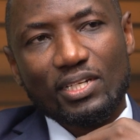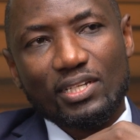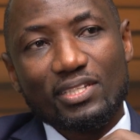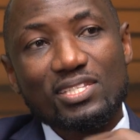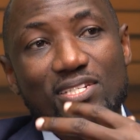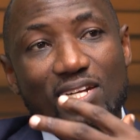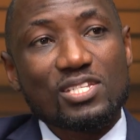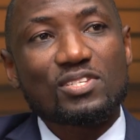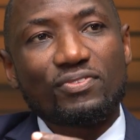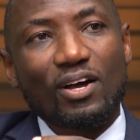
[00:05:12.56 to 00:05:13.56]
this
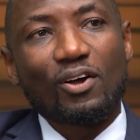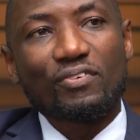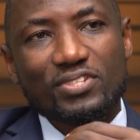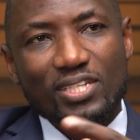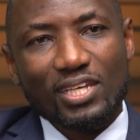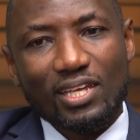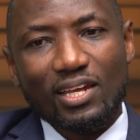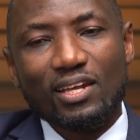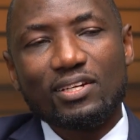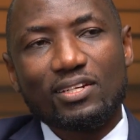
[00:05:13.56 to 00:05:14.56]
transfer of
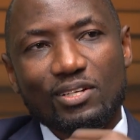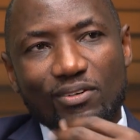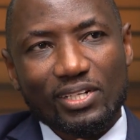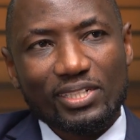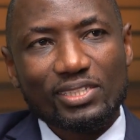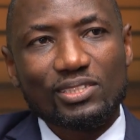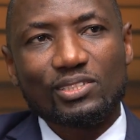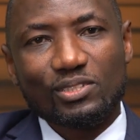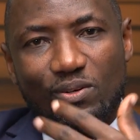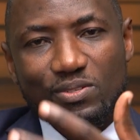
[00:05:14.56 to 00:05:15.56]
skill,
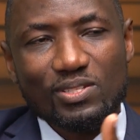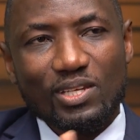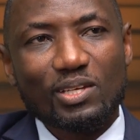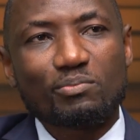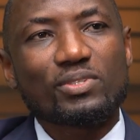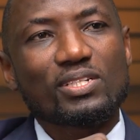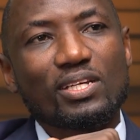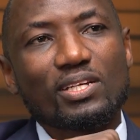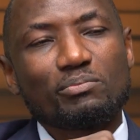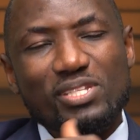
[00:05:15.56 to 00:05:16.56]
knowledge, concept?
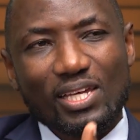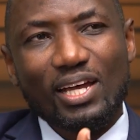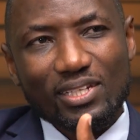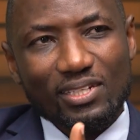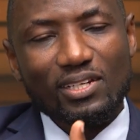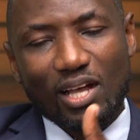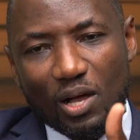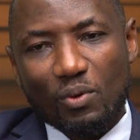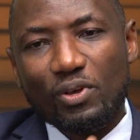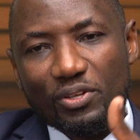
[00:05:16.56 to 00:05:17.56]
Basically,
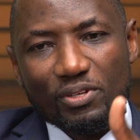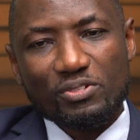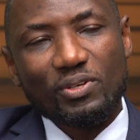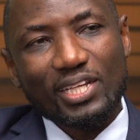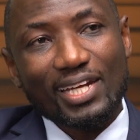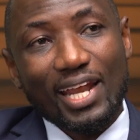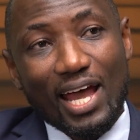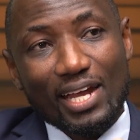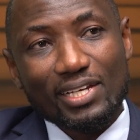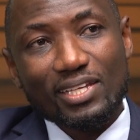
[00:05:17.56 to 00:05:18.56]
how will you ensure that
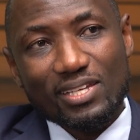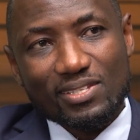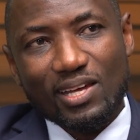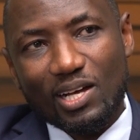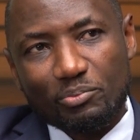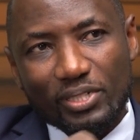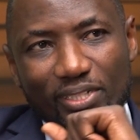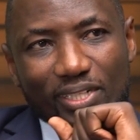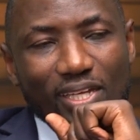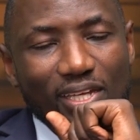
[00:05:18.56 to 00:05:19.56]
learning is
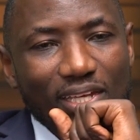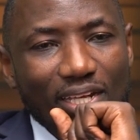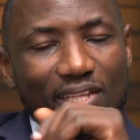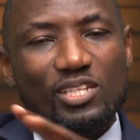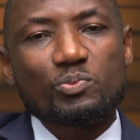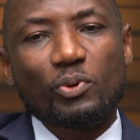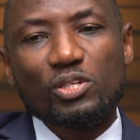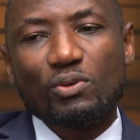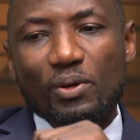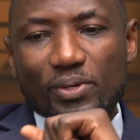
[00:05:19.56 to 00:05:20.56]
happening? And at this
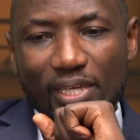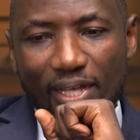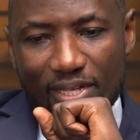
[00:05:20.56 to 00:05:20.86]
point, we are looking